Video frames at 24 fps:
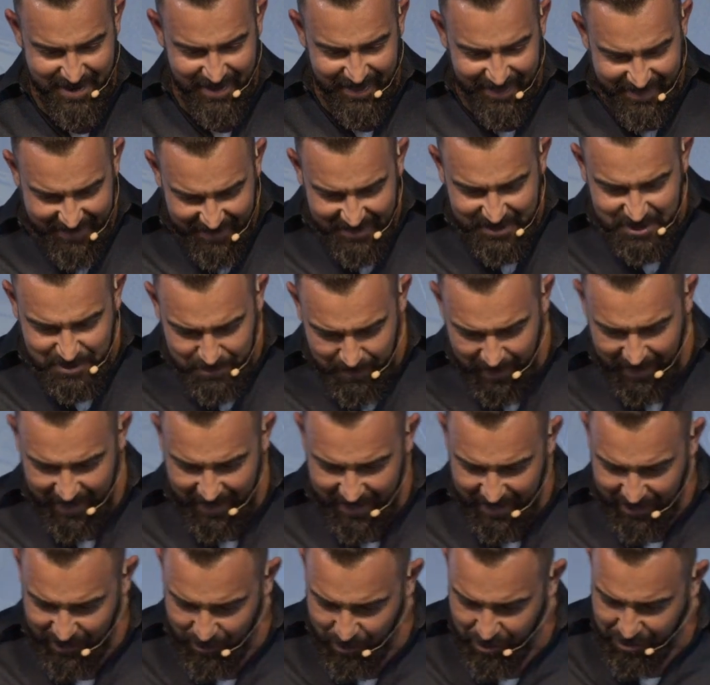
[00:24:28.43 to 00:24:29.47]
This
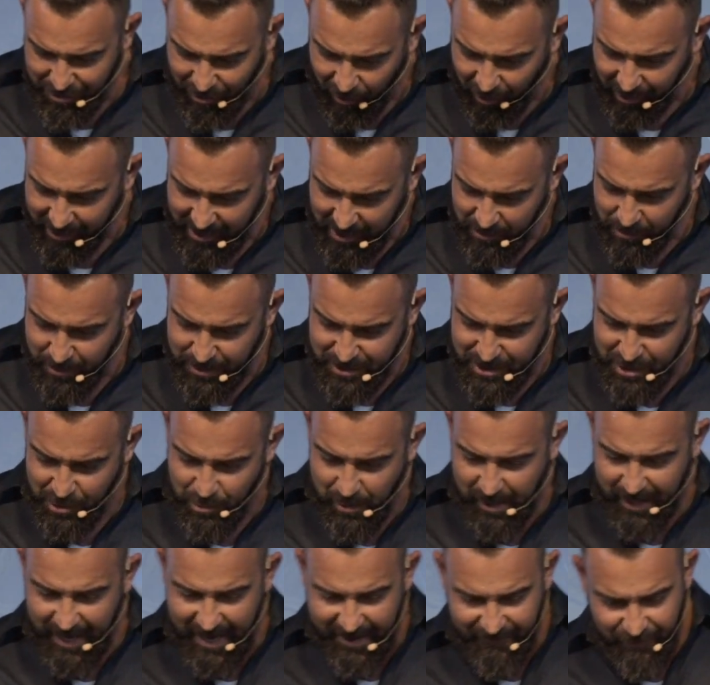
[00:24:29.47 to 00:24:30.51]
man who thought he was
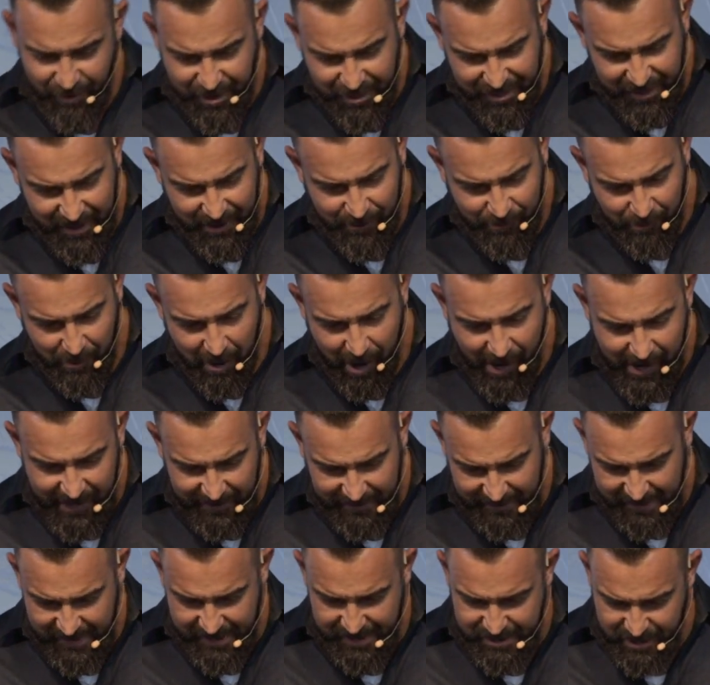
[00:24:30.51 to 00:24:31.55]
doing everything right
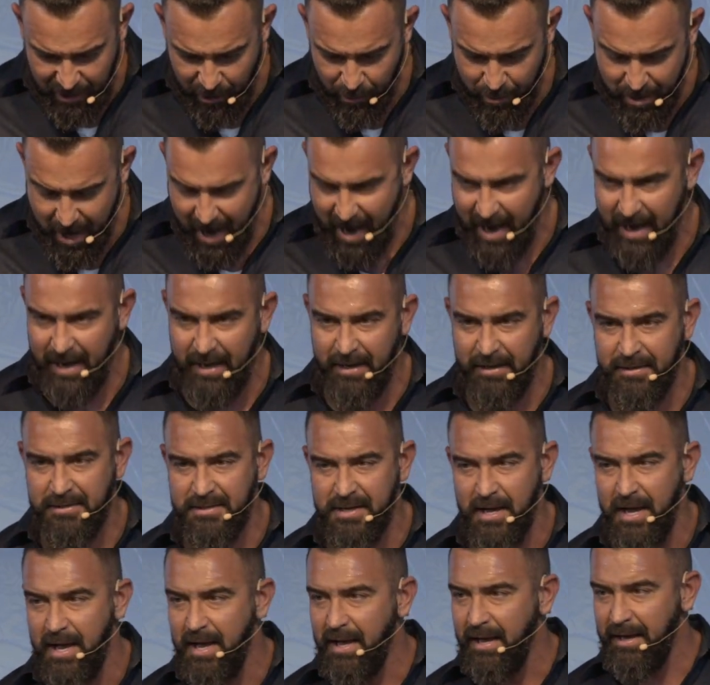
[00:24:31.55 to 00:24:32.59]
in his own eyes
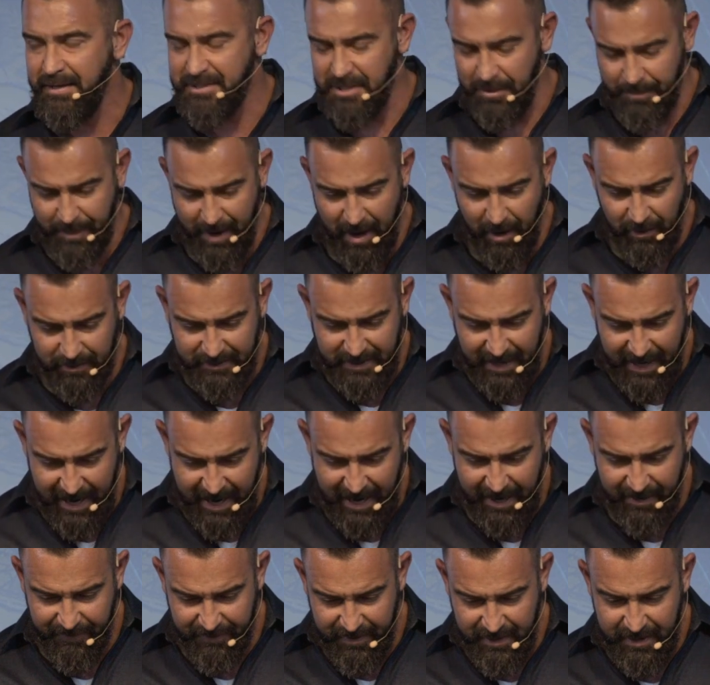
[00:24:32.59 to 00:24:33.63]
is about to
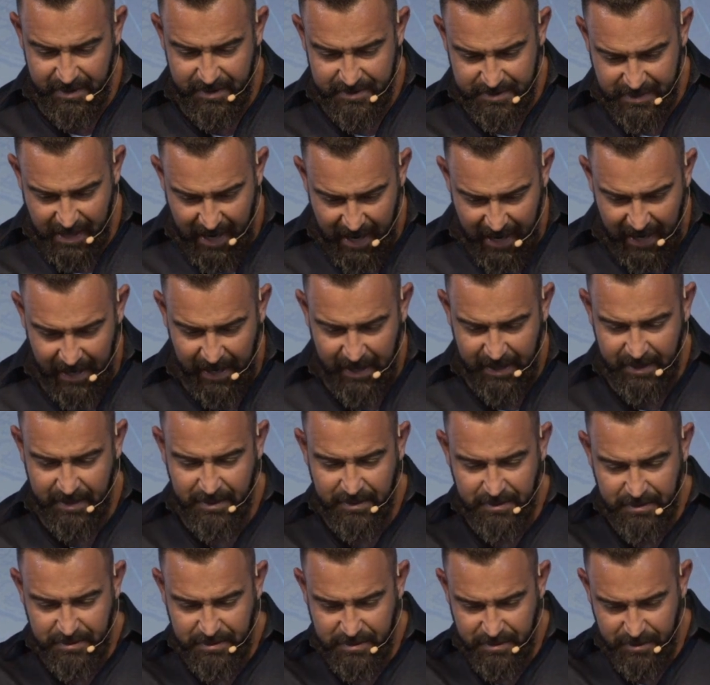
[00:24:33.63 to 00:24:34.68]
have his
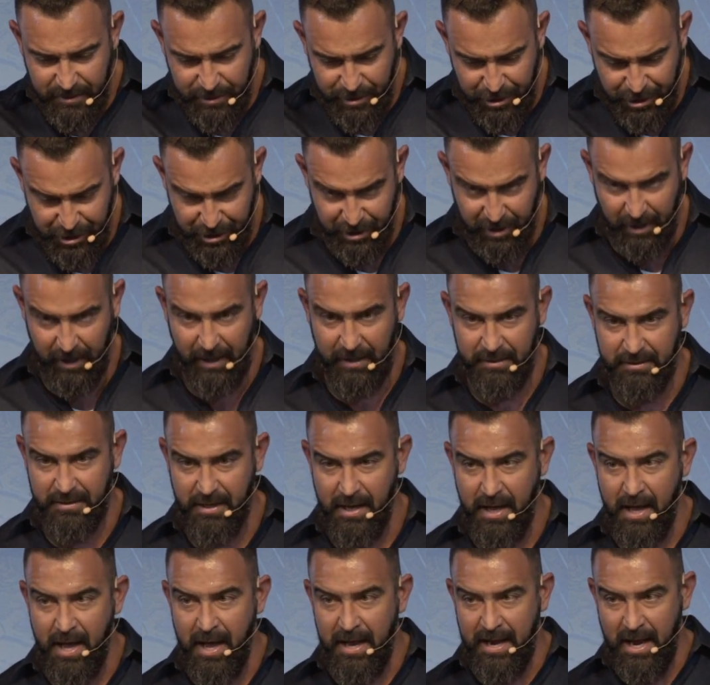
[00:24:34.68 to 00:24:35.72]
eyes shut.
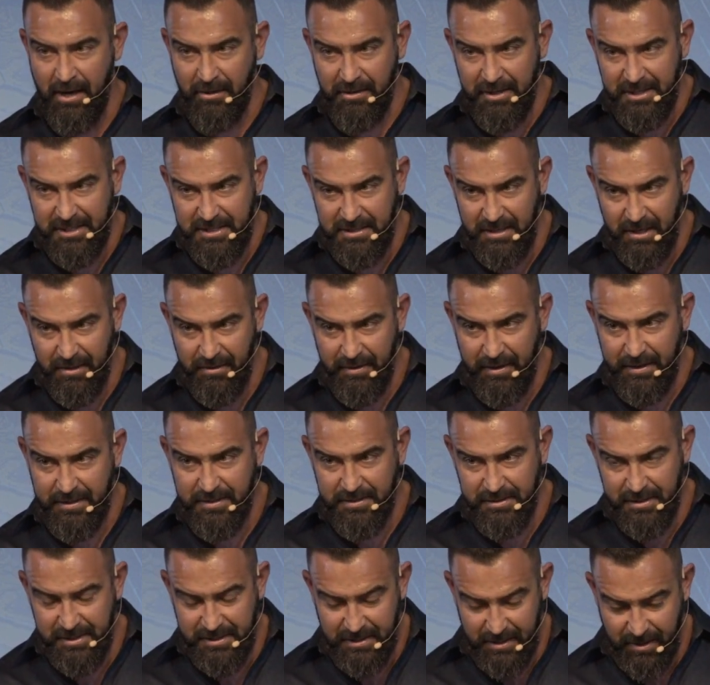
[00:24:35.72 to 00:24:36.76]
Now listen to
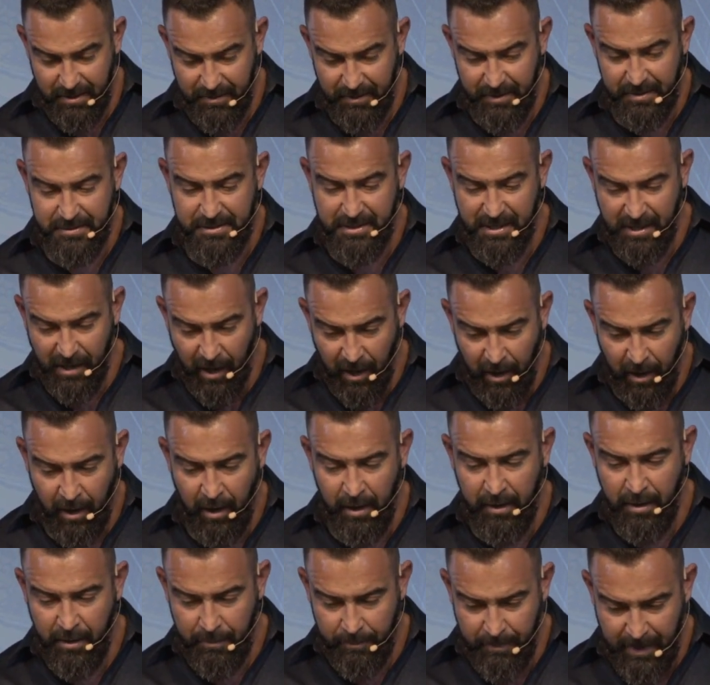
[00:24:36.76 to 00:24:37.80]
this, listen to this.
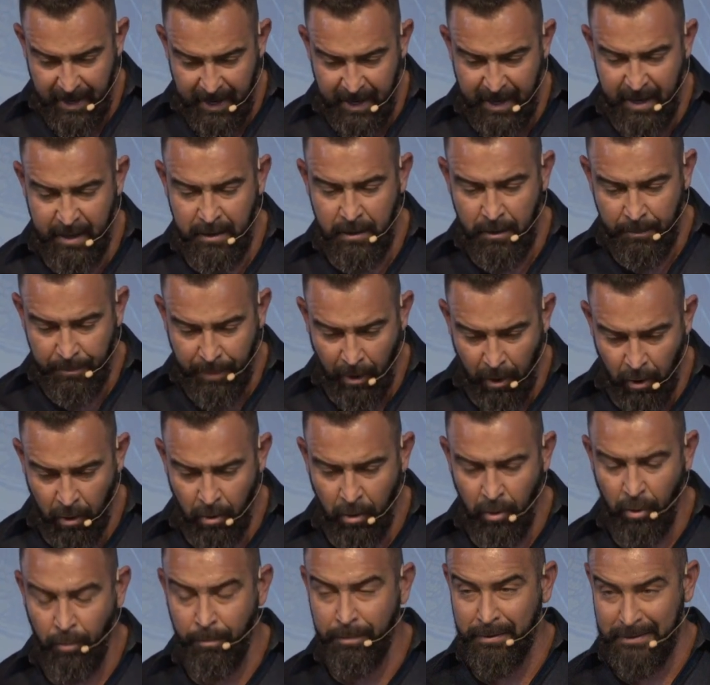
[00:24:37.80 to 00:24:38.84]
God made
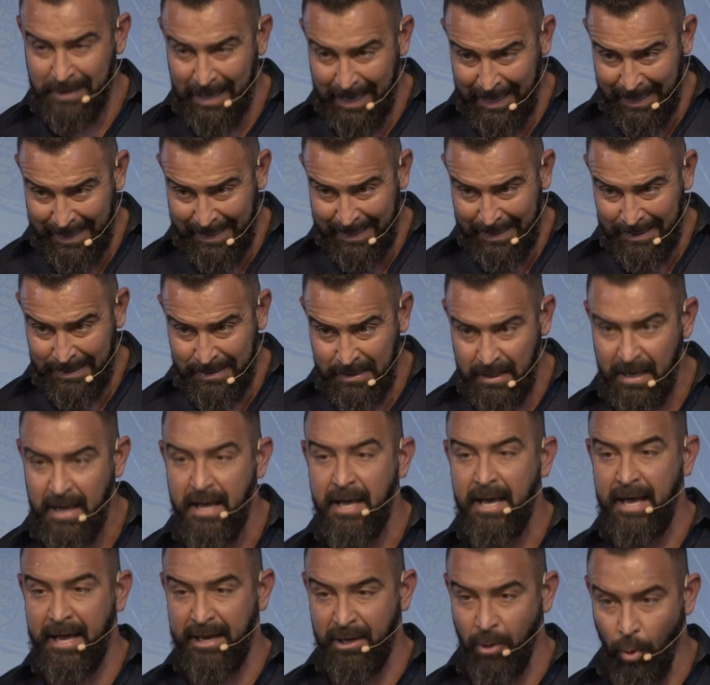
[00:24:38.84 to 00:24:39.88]
Paul blind
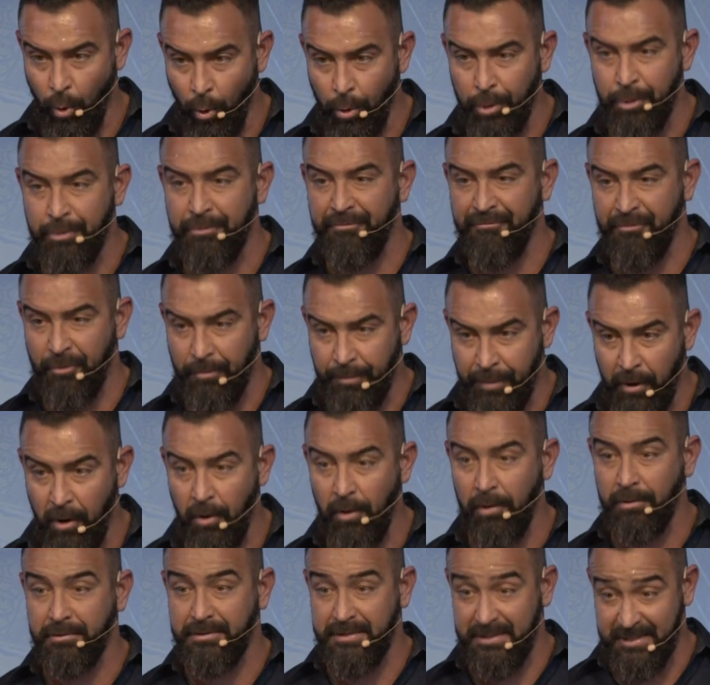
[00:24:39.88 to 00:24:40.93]
in order for
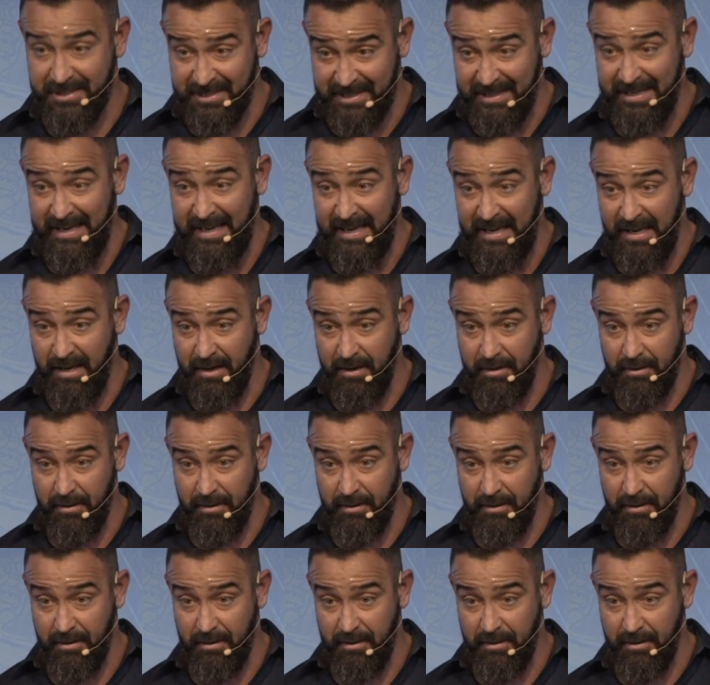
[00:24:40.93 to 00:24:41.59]
Paul to see.